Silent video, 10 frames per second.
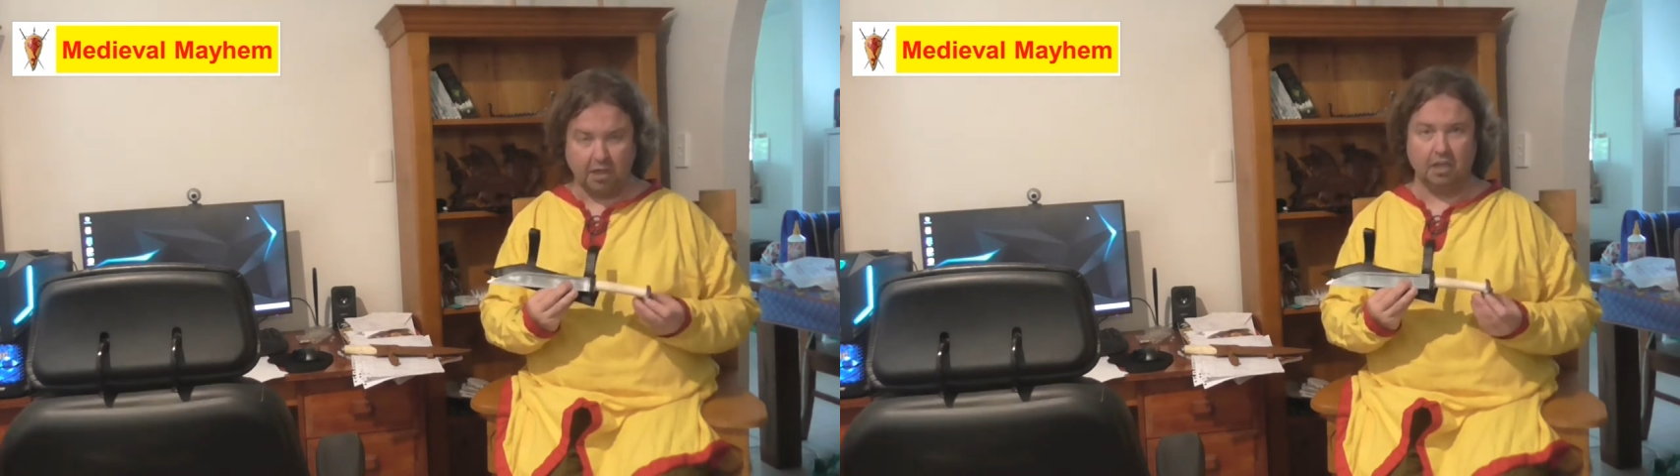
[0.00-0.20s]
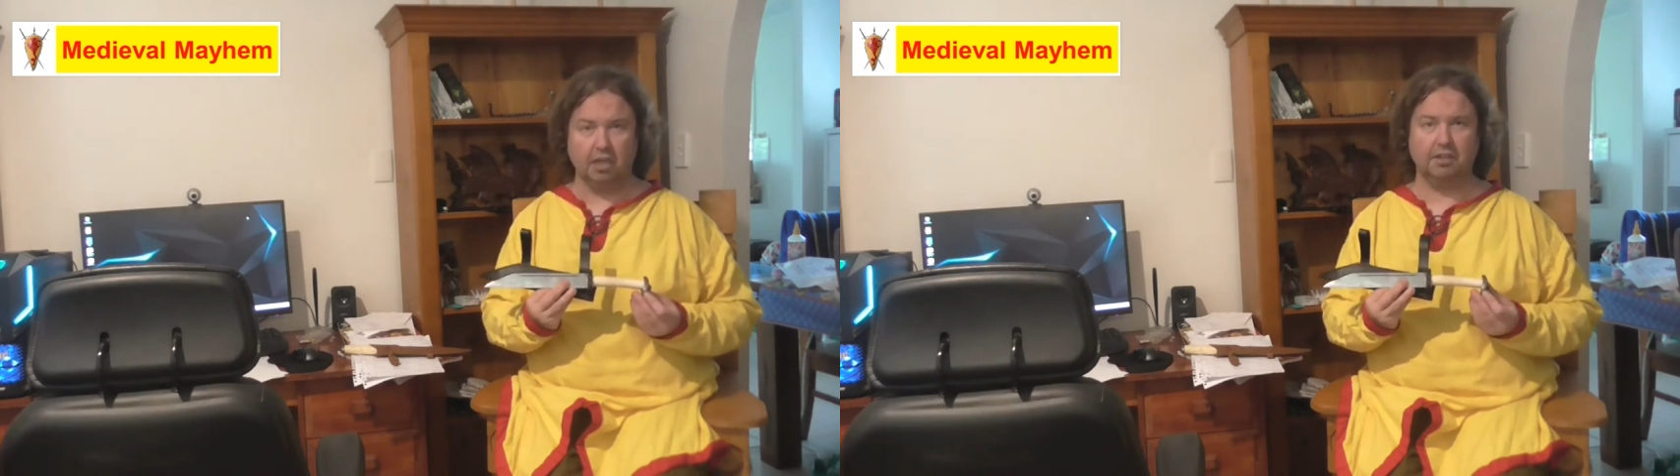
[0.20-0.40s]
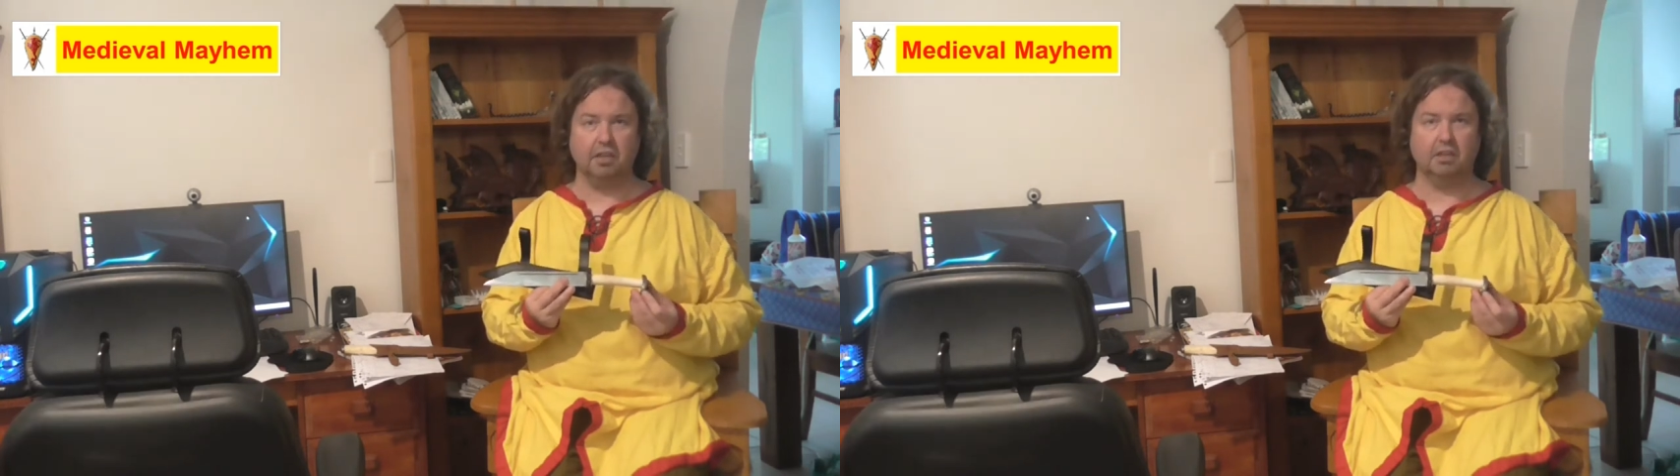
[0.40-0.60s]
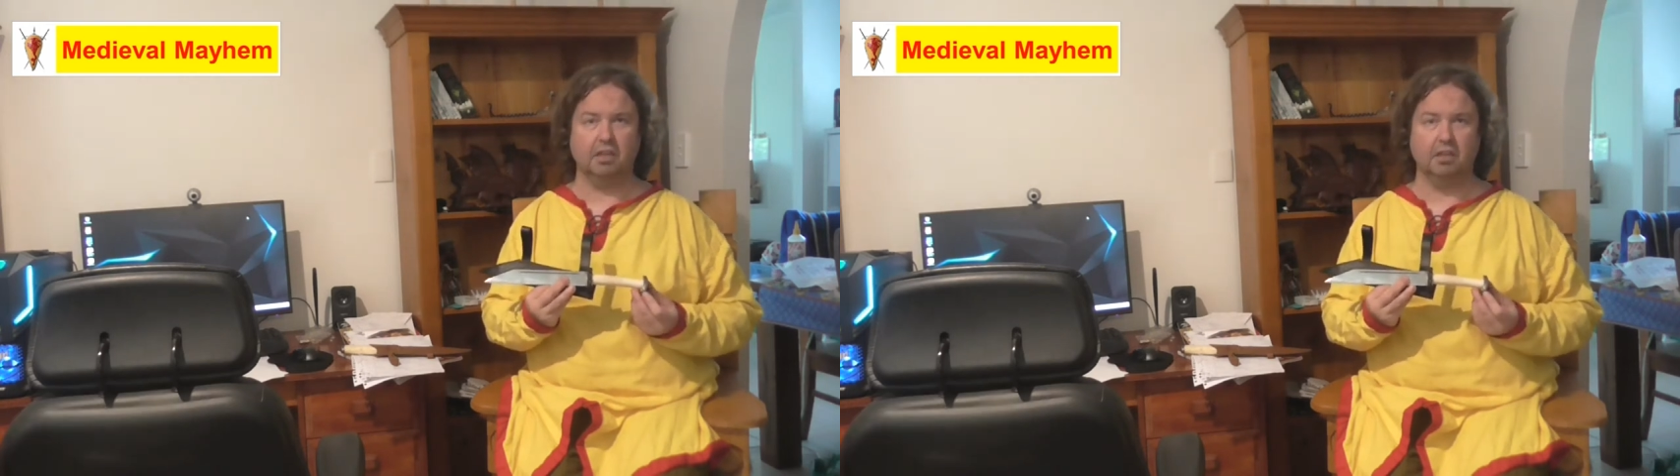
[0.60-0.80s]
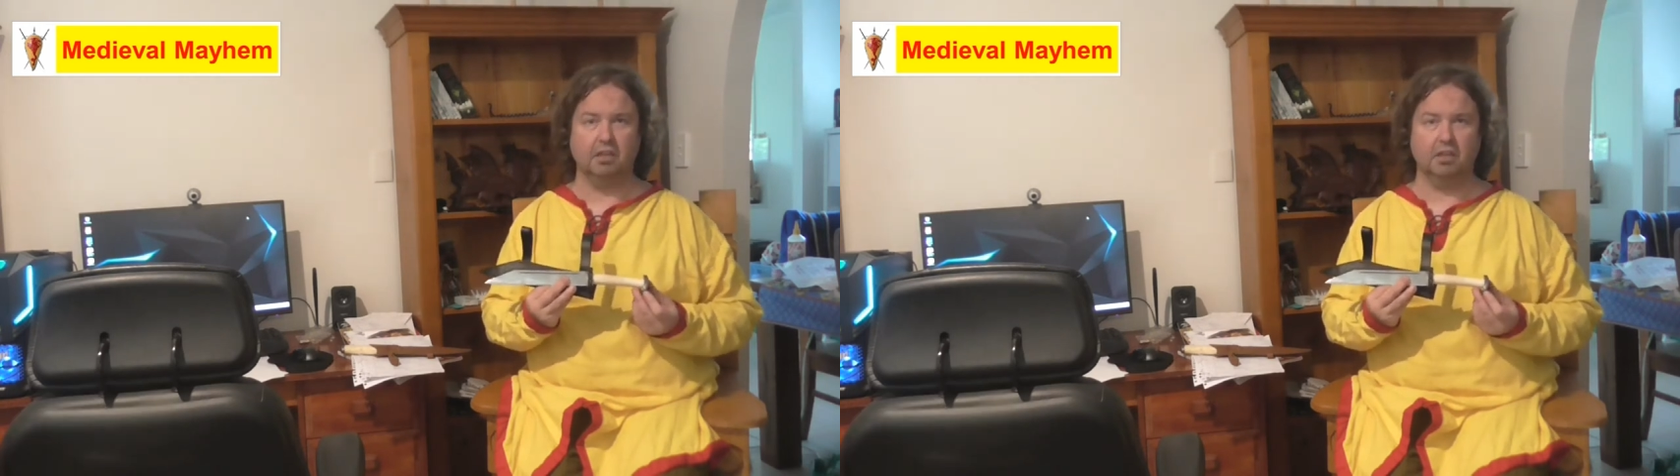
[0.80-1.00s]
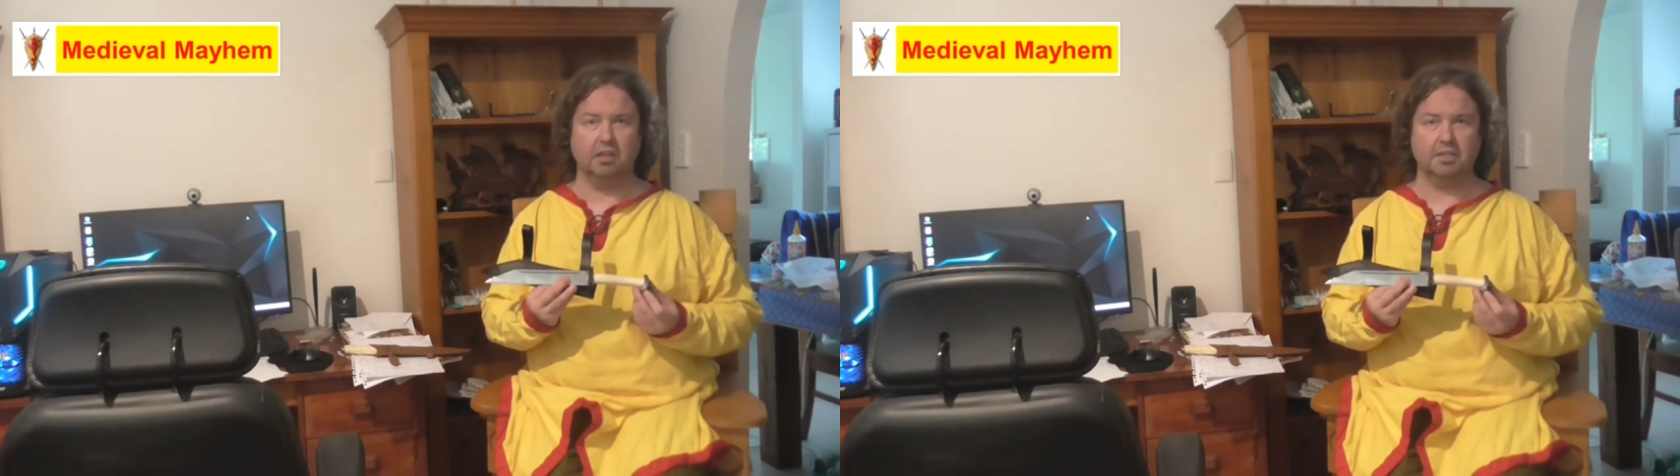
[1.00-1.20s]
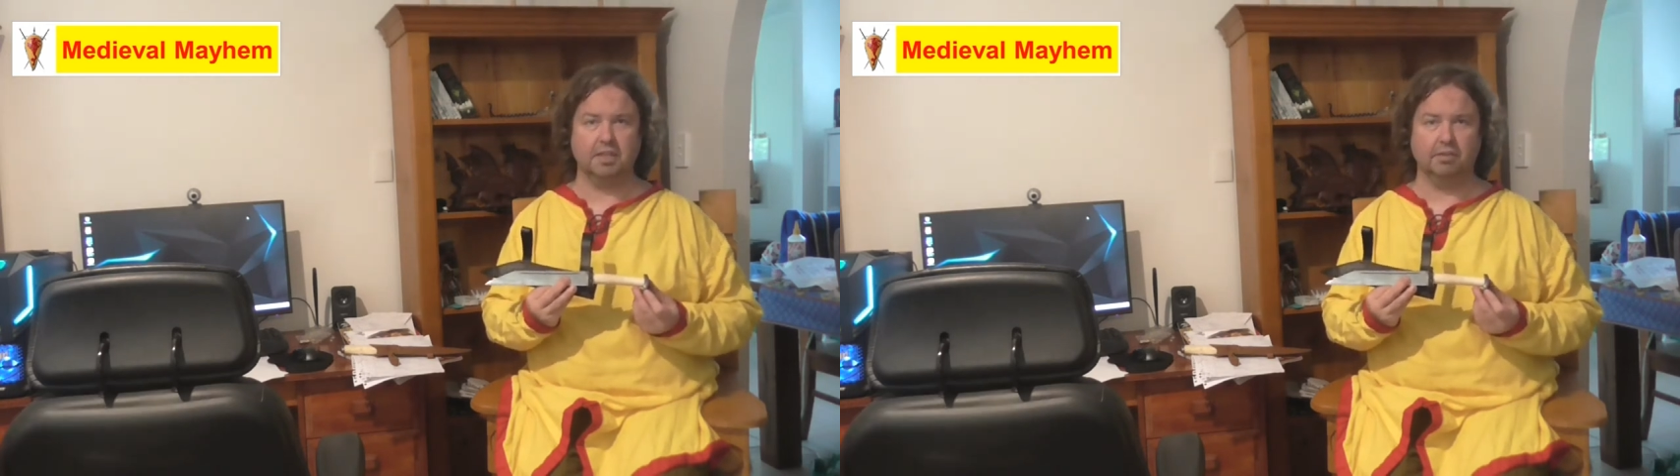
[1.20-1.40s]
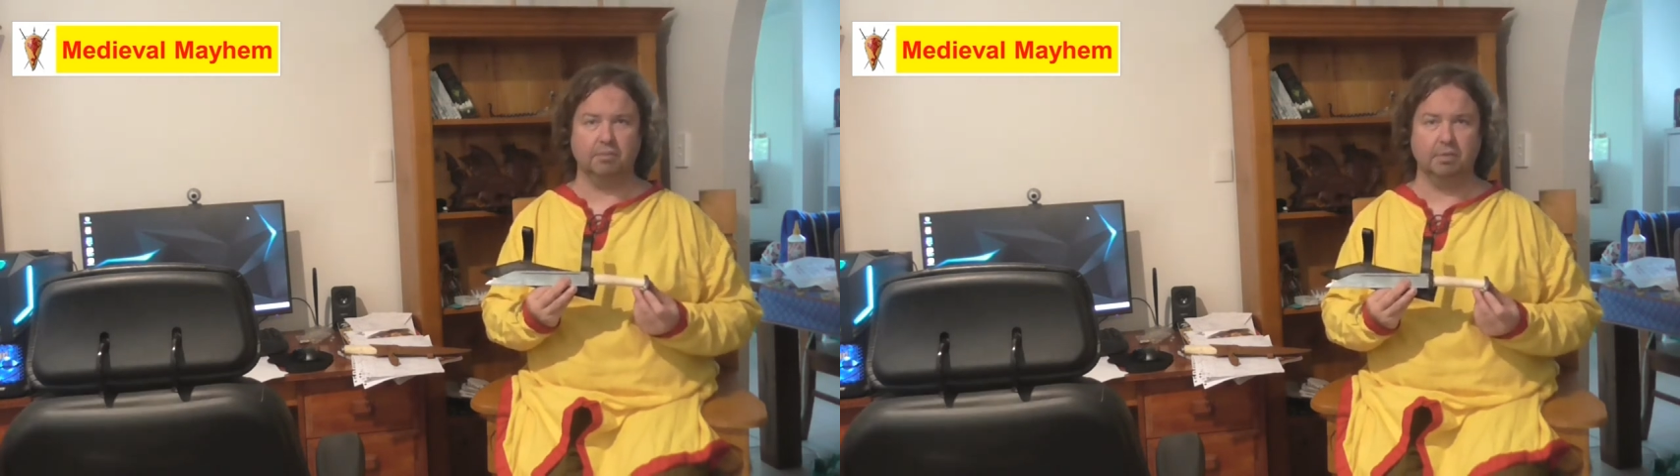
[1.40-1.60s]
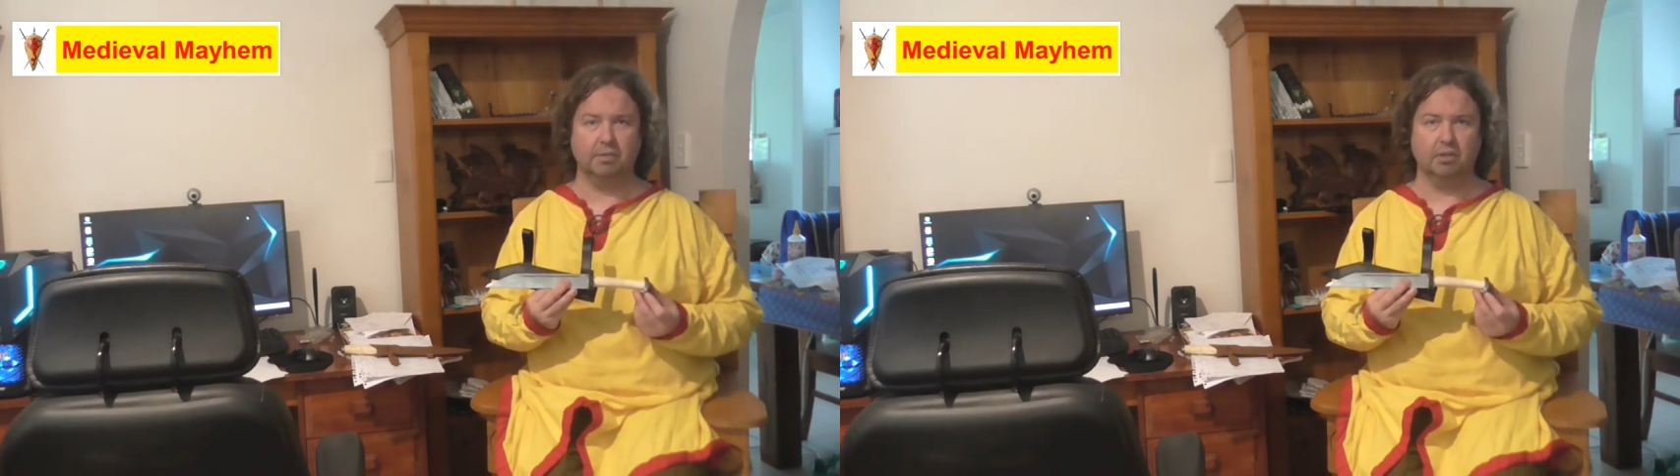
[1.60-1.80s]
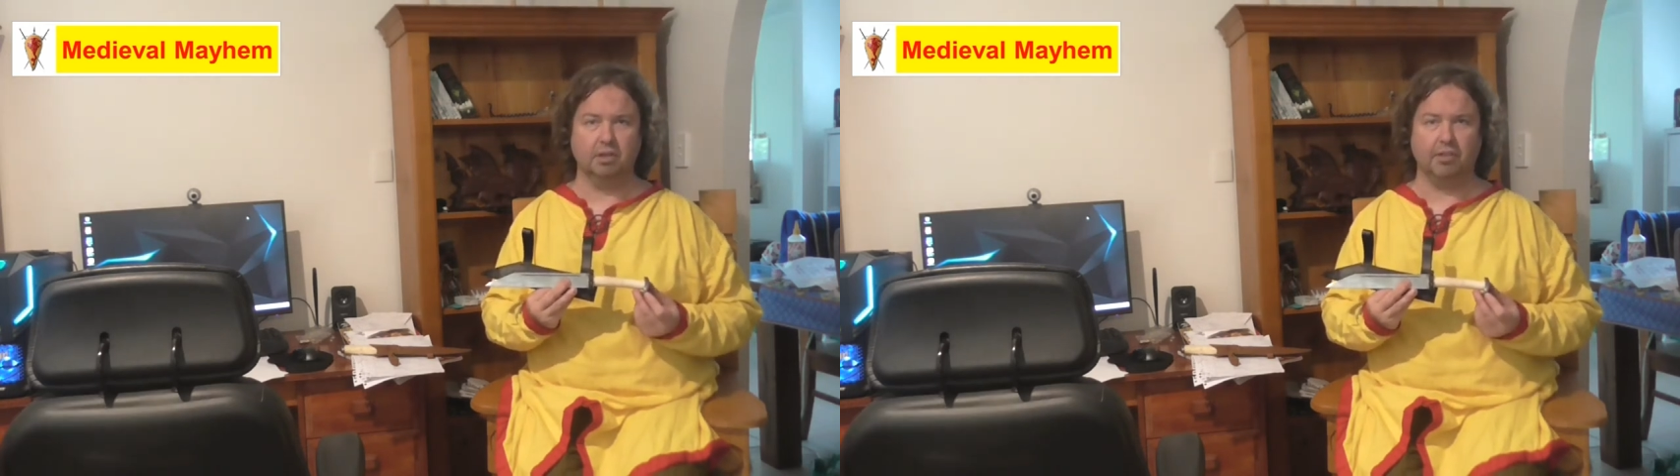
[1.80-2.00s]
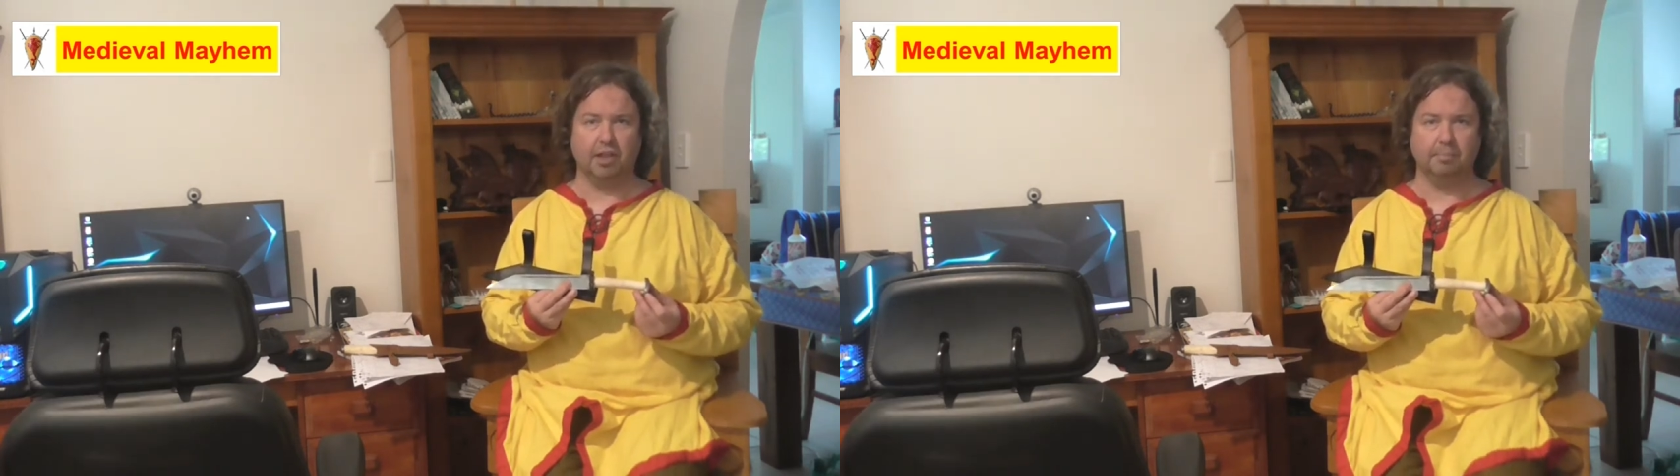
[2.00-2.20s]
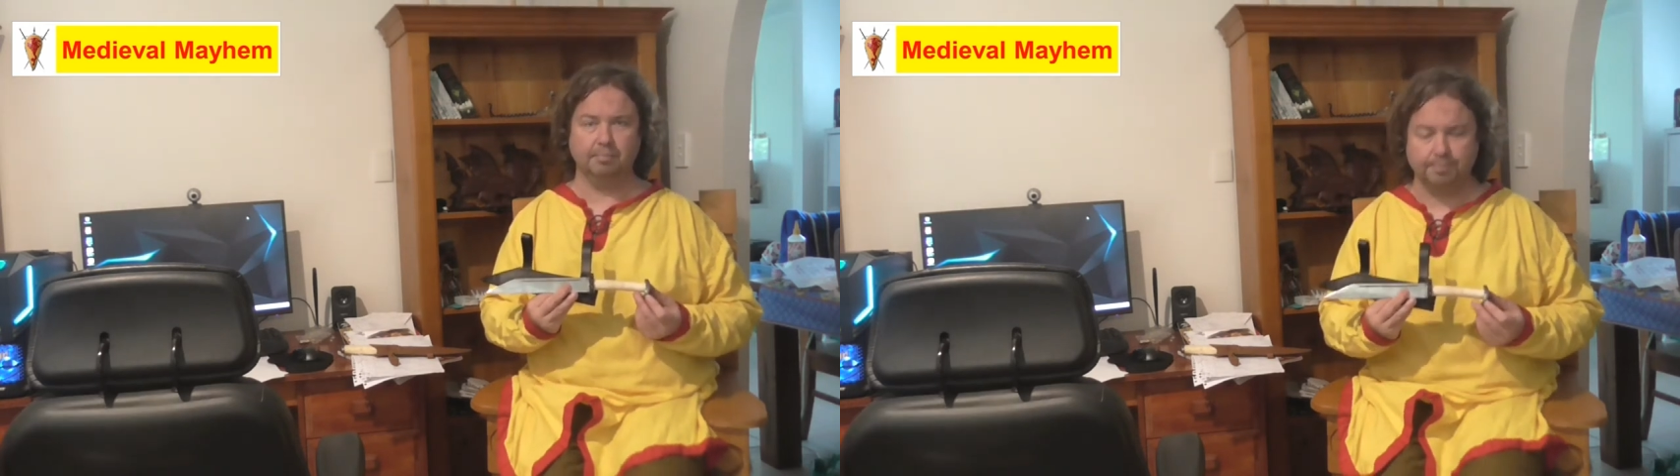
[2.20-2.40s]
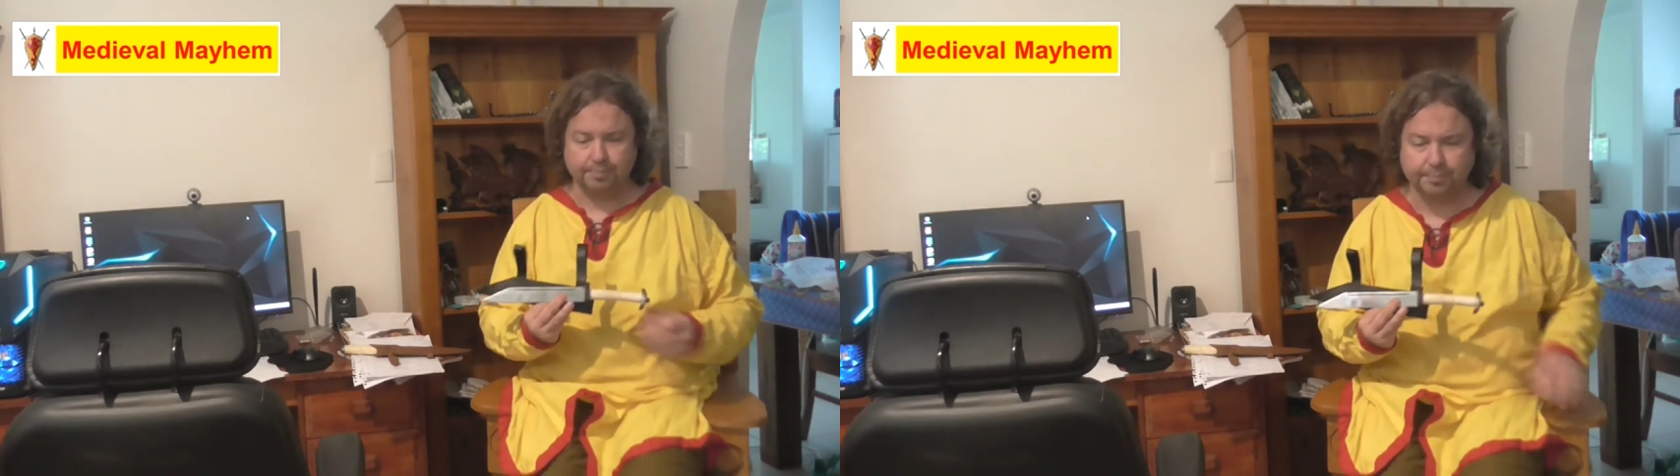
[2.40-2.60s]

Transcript: I like that a lot. Let's have a bit of a look at that.